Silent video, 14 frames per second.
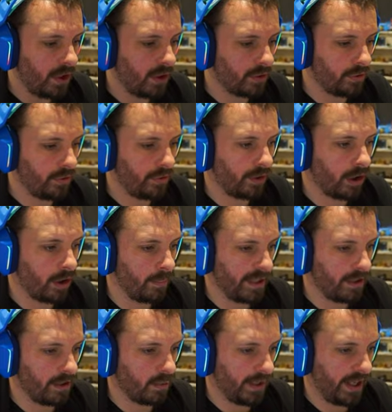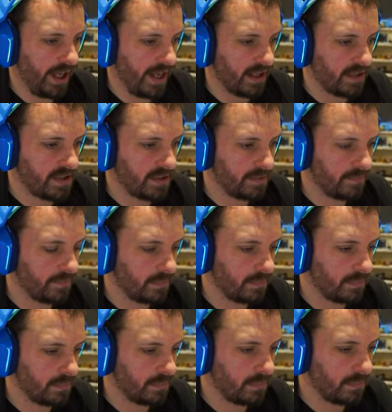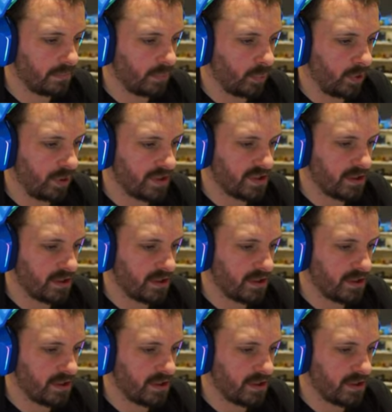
Another comment that we had was